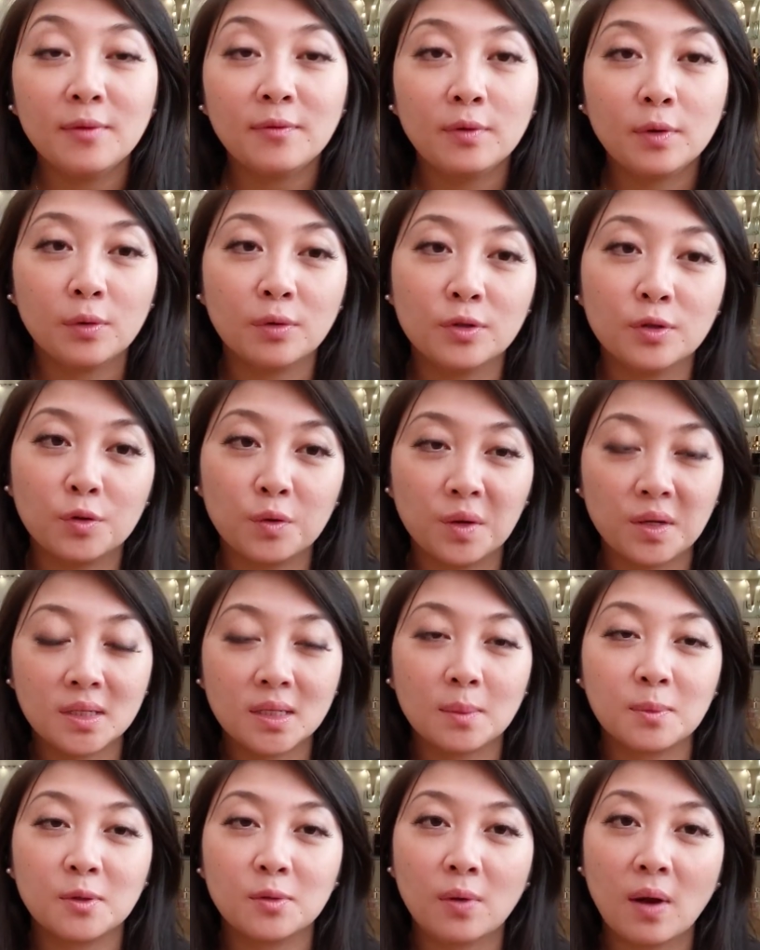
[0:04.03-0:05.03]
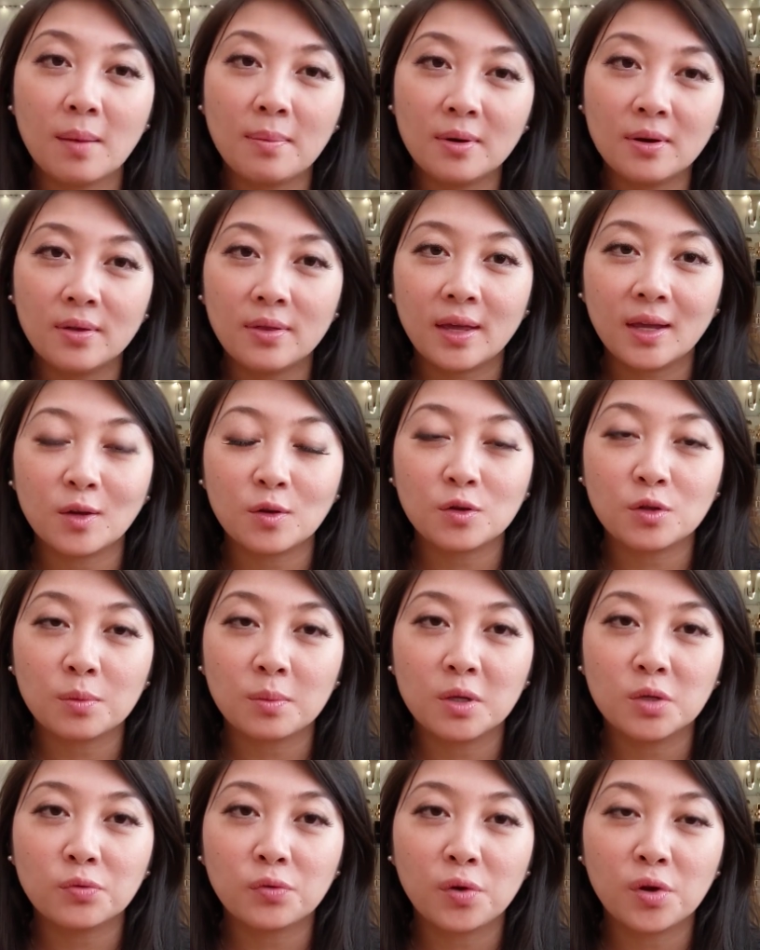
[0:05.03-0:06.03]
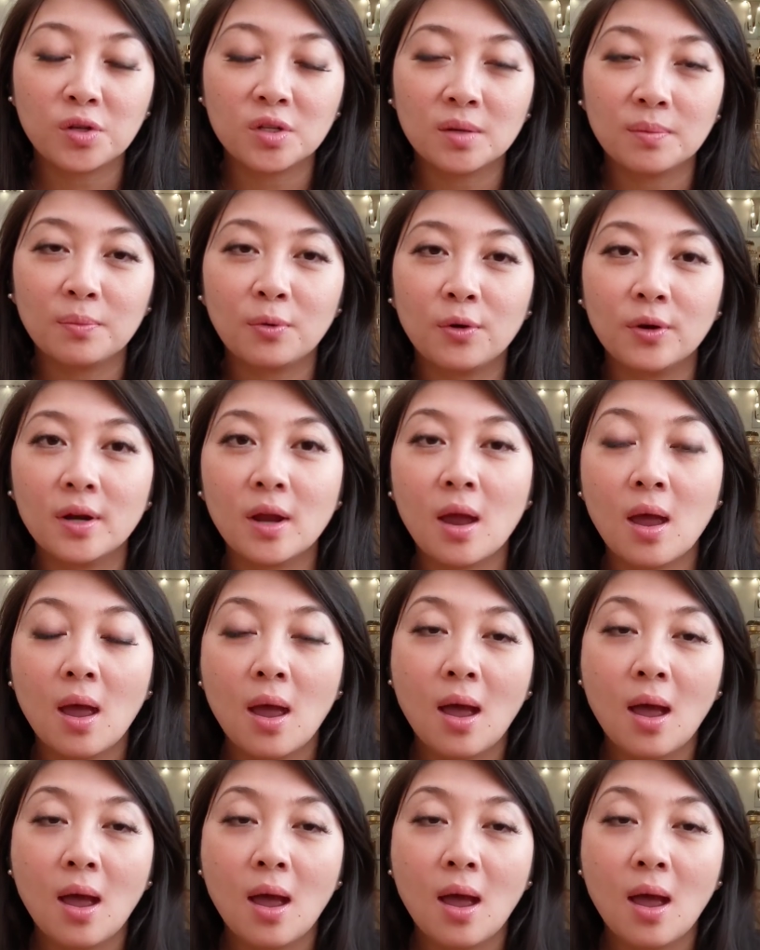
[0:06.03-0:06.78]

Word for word: If you're a returning subscriber, thank you so much for your support.